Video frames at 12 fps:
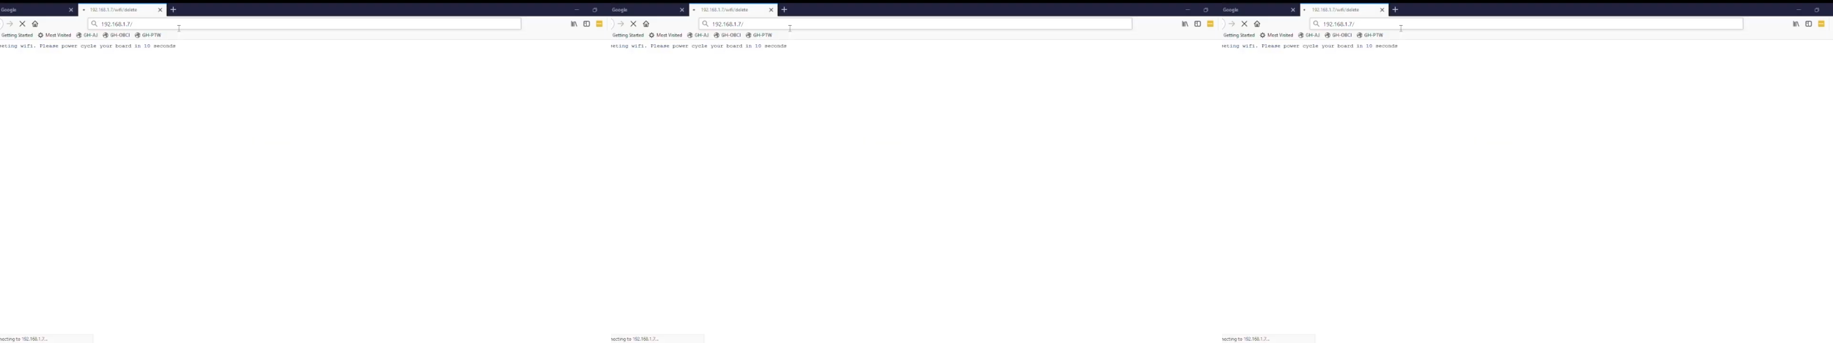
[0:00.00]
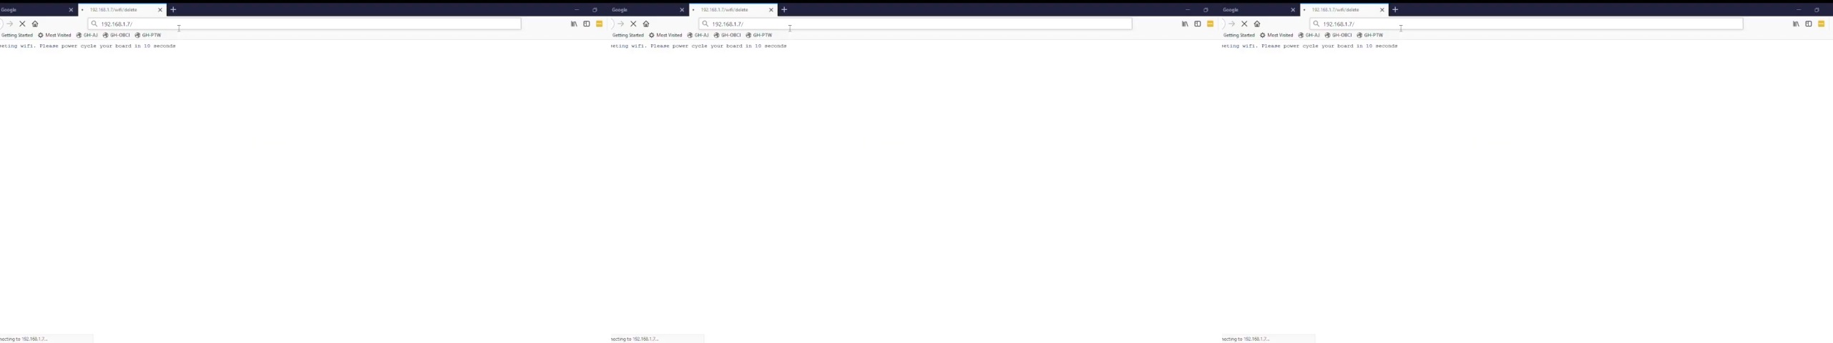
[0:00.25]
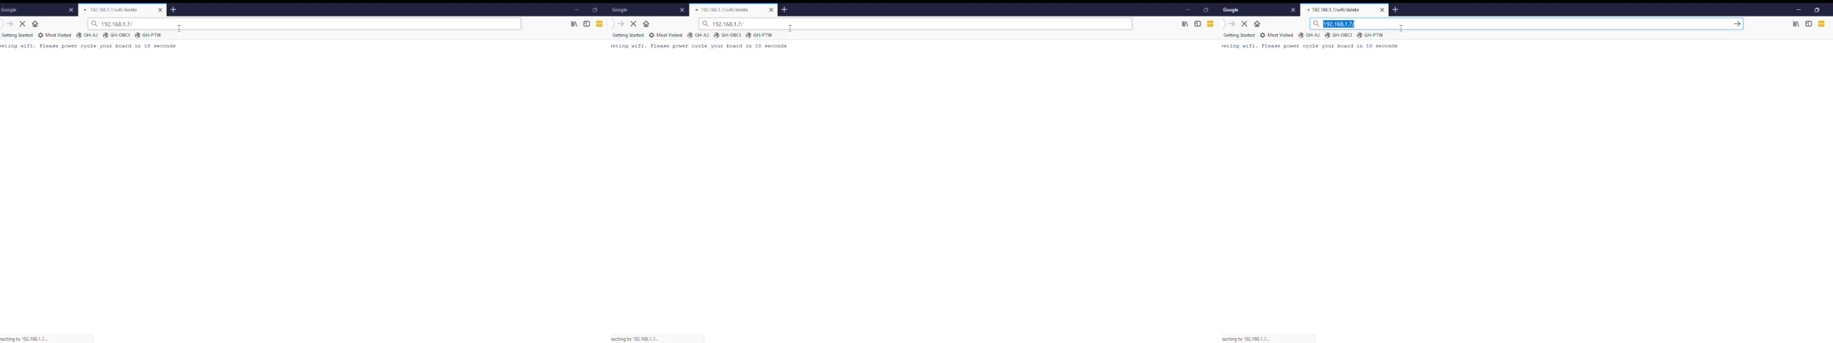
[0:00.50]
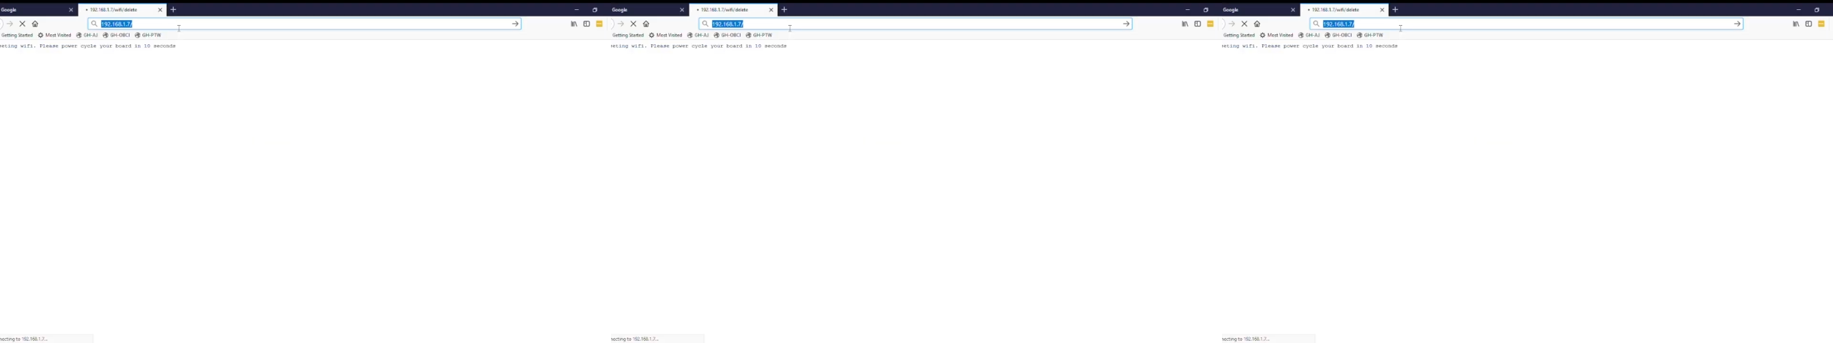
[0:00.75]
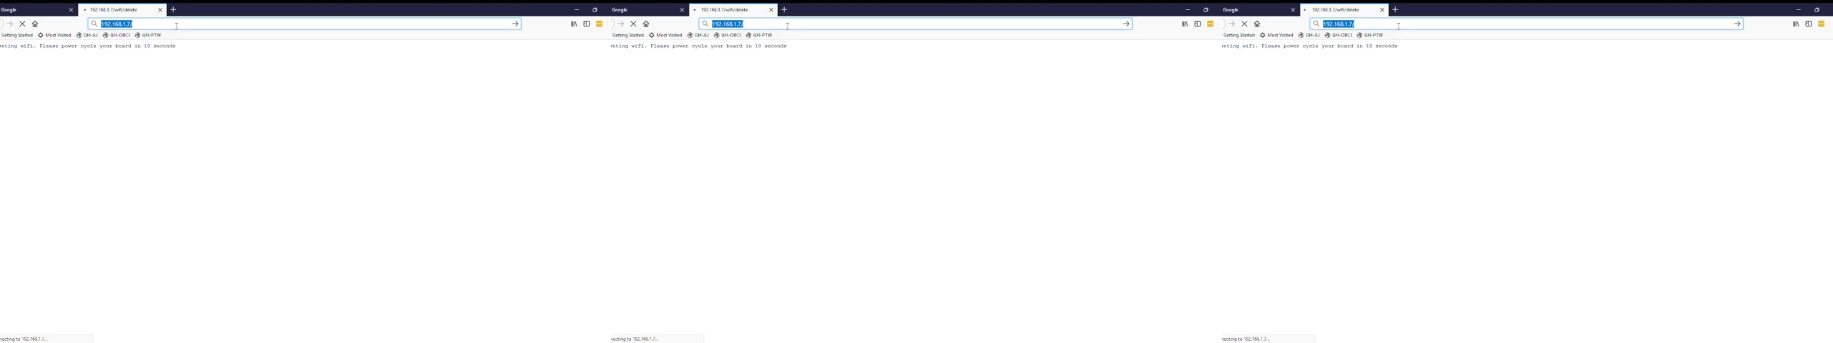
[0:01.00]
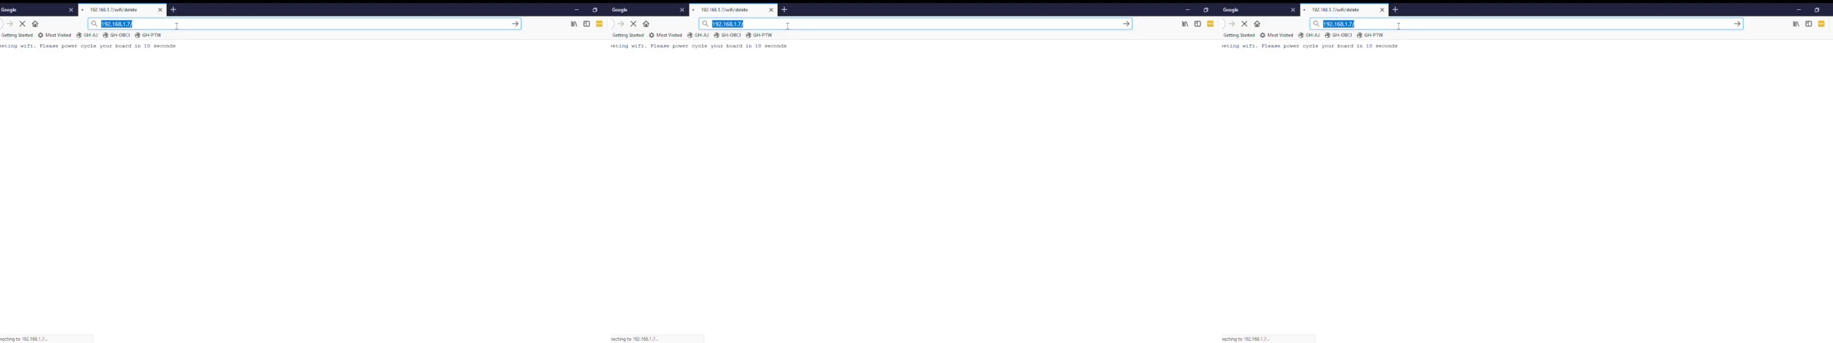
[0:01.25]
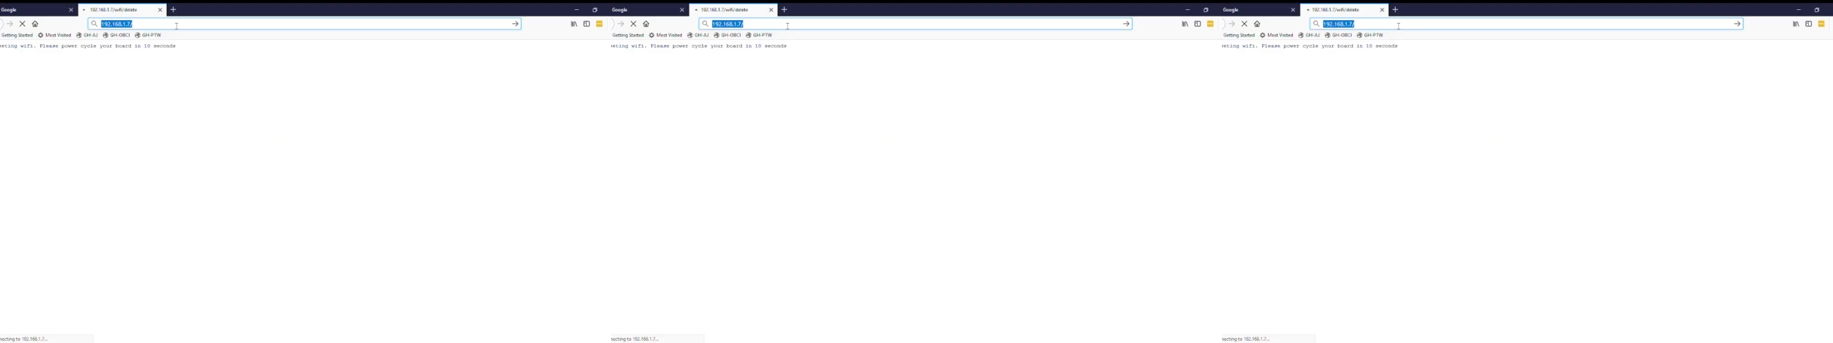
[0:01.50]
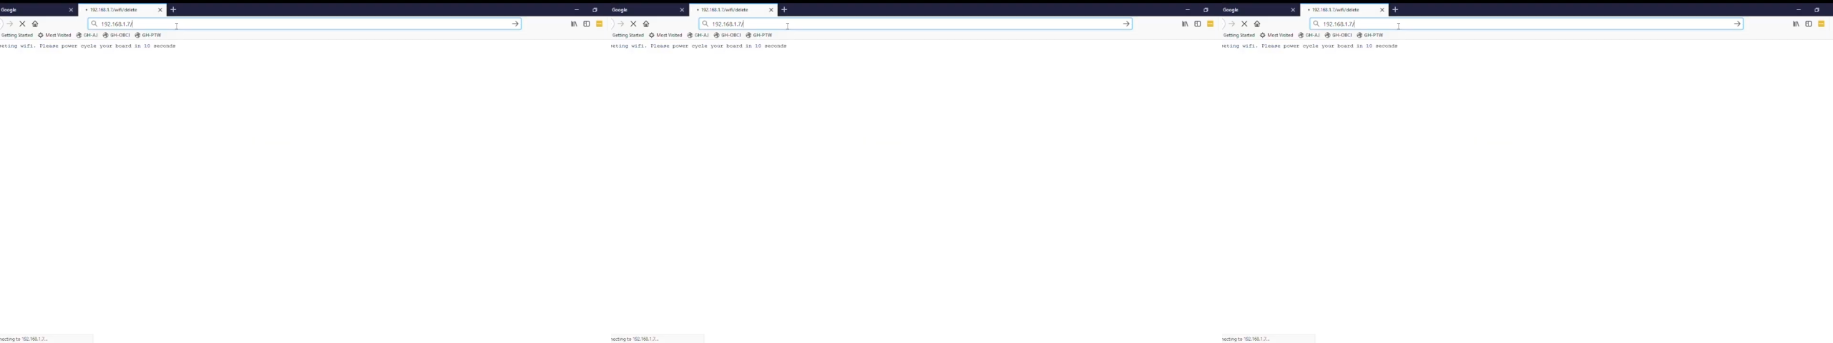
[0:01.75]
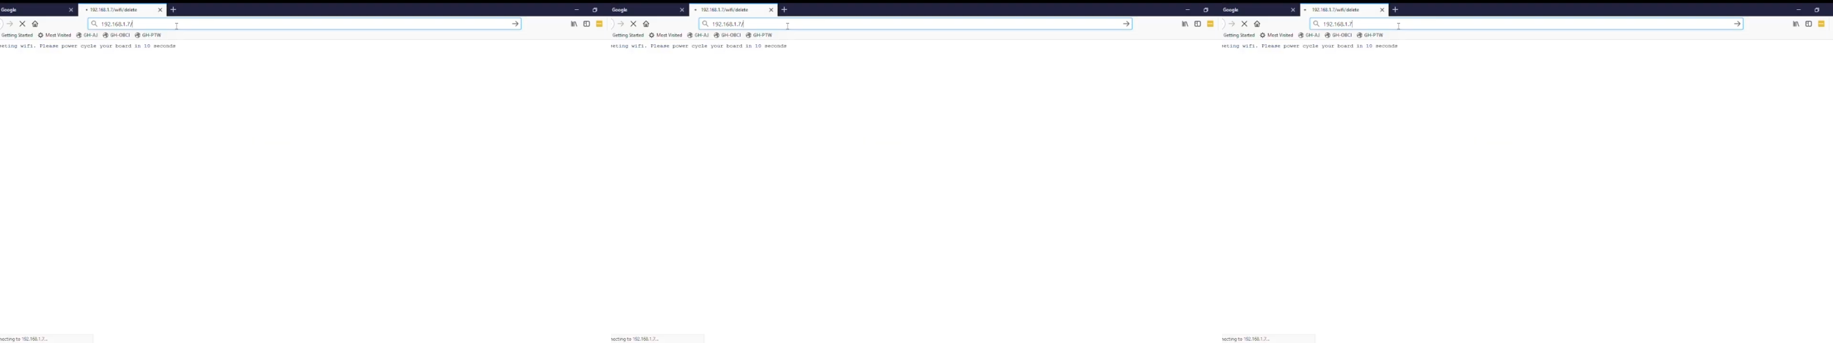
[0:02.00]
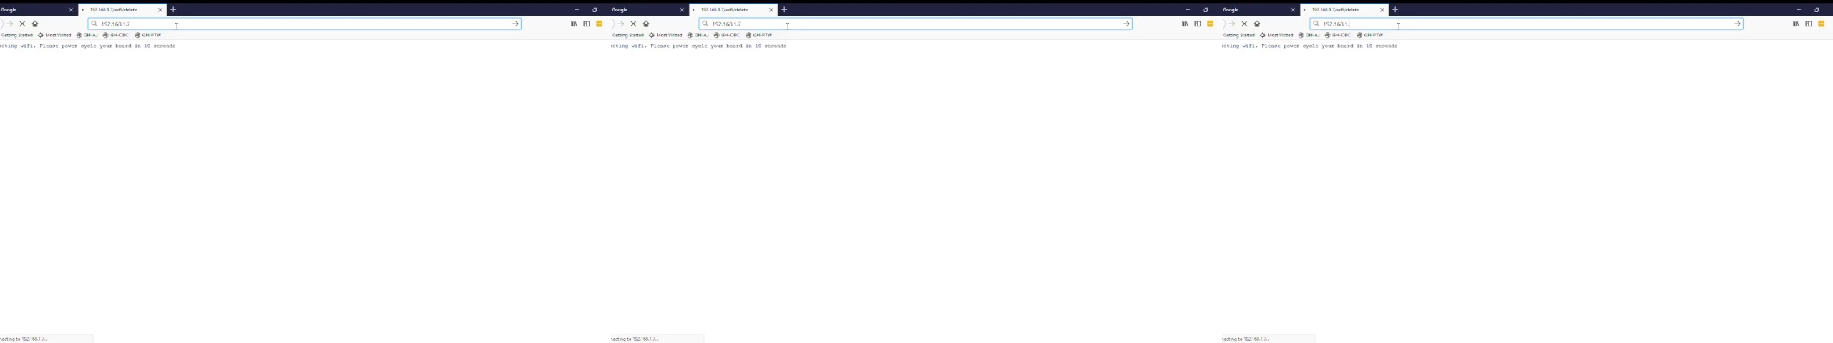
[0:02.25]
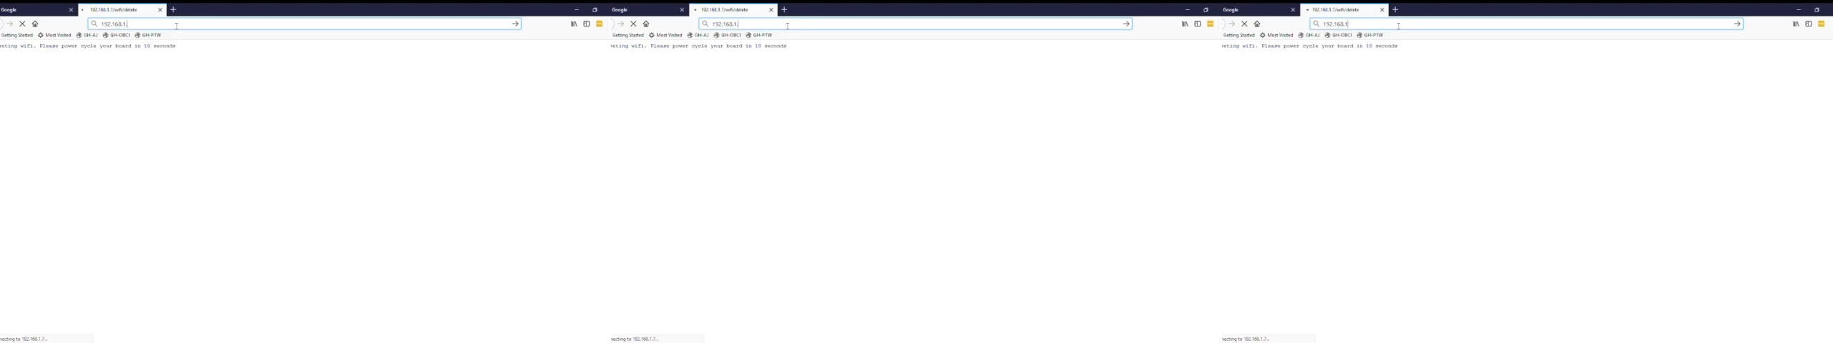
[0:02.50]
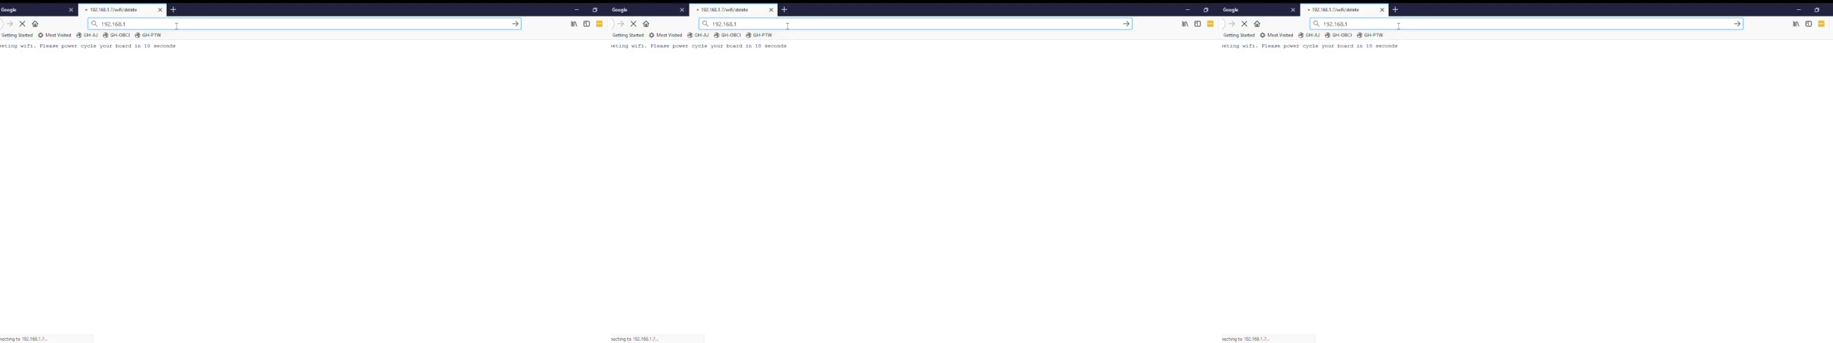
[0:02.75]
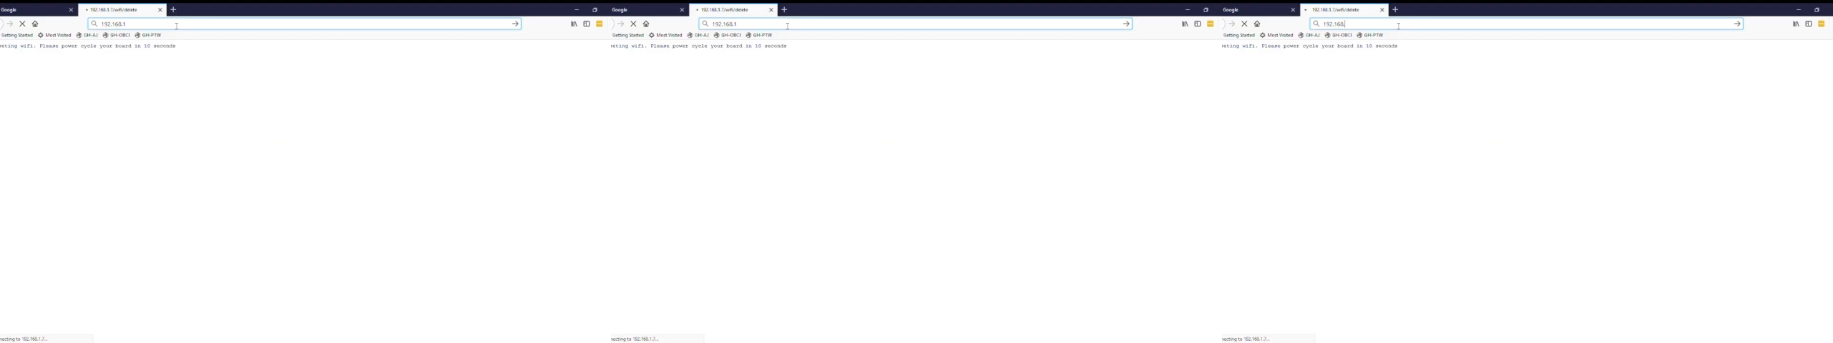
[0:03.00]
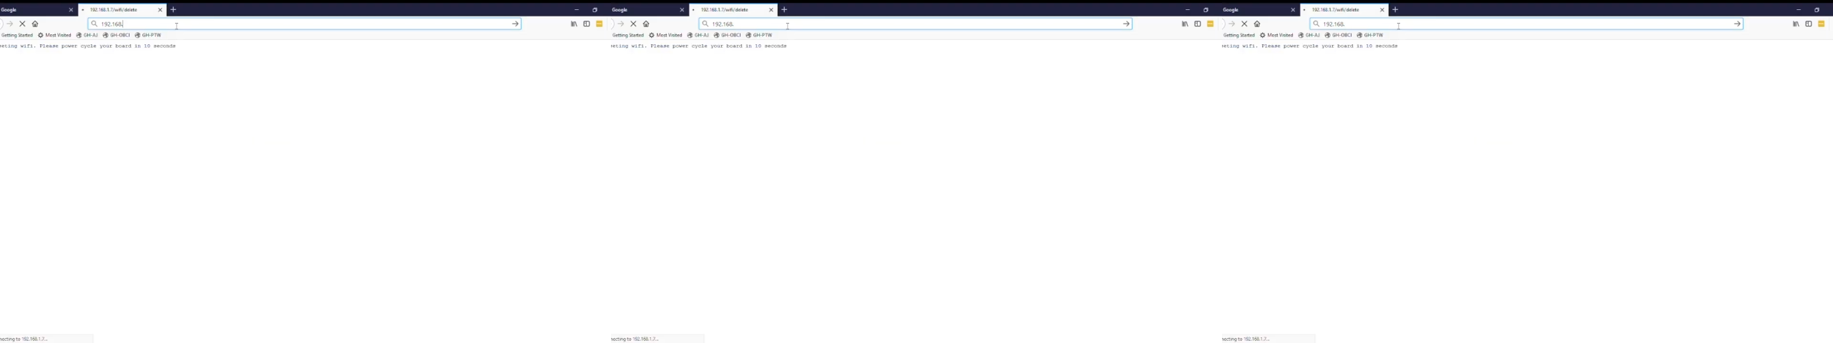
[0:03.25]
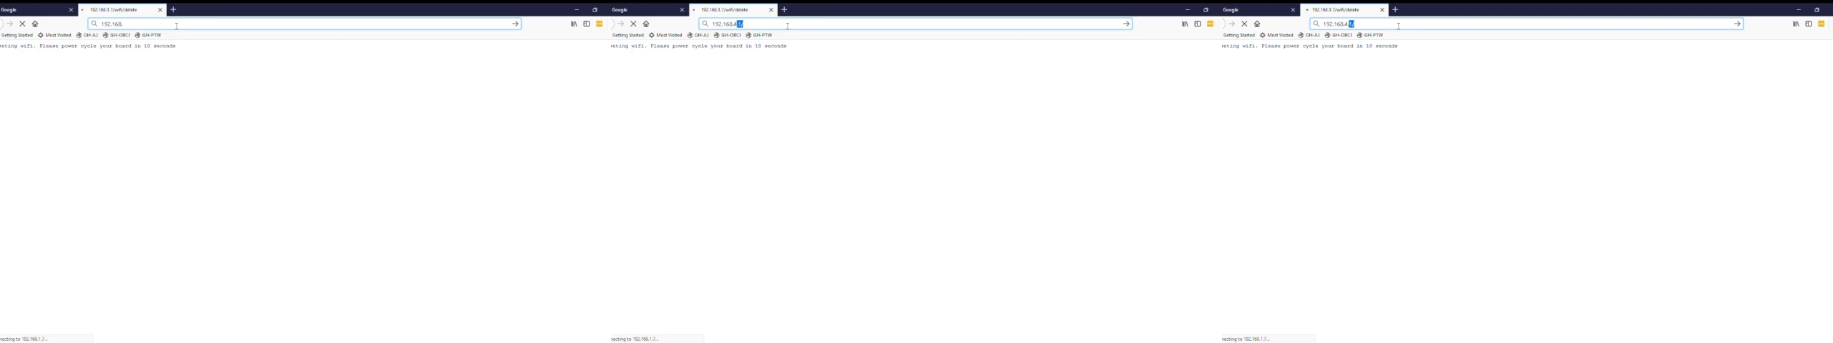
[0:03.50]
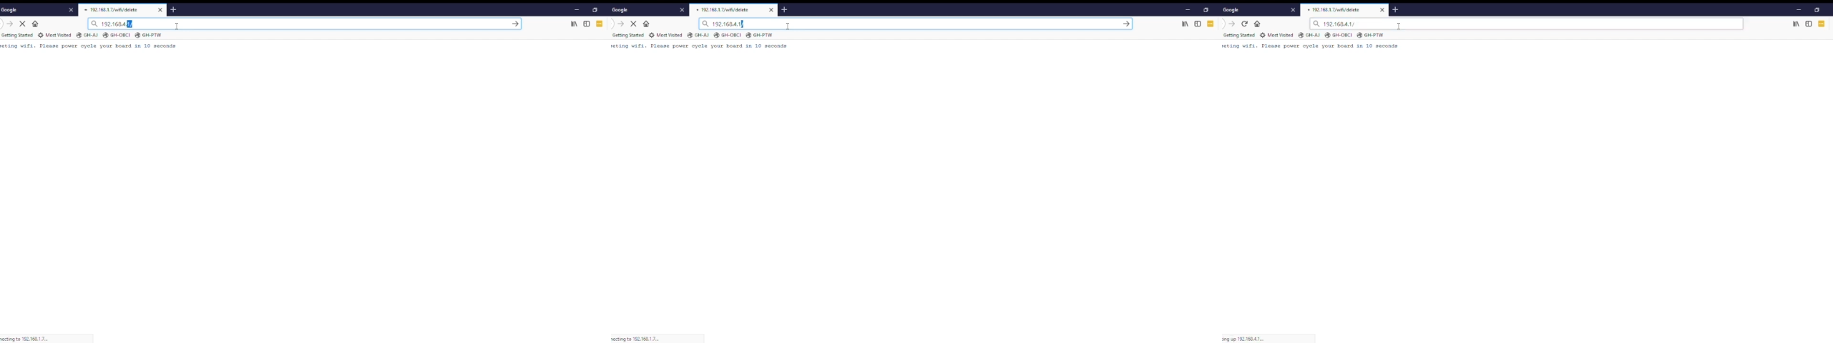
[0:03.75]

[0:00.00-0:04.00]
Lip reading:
Nobody's mouth can be seen.